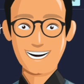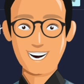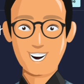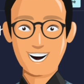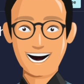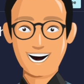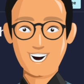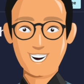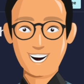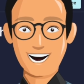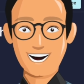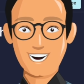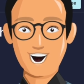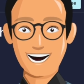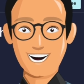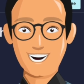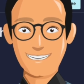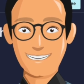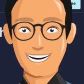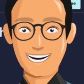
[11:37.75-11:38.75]
to measure
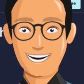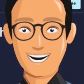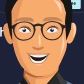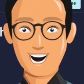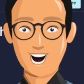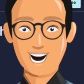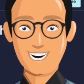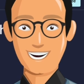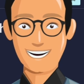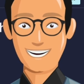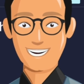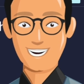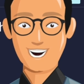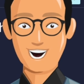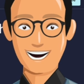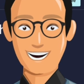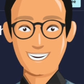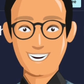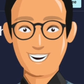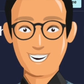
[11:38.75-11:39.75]
engagement with your
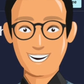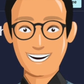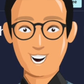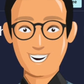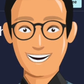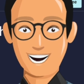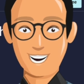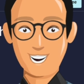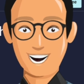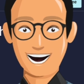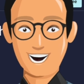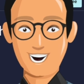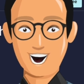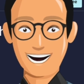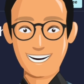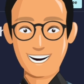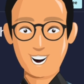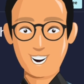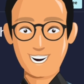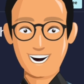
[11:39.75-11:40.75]
content during the
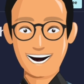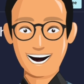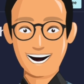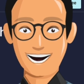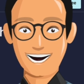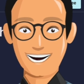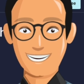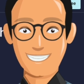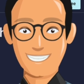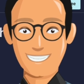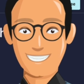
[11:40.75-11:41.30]
creation process.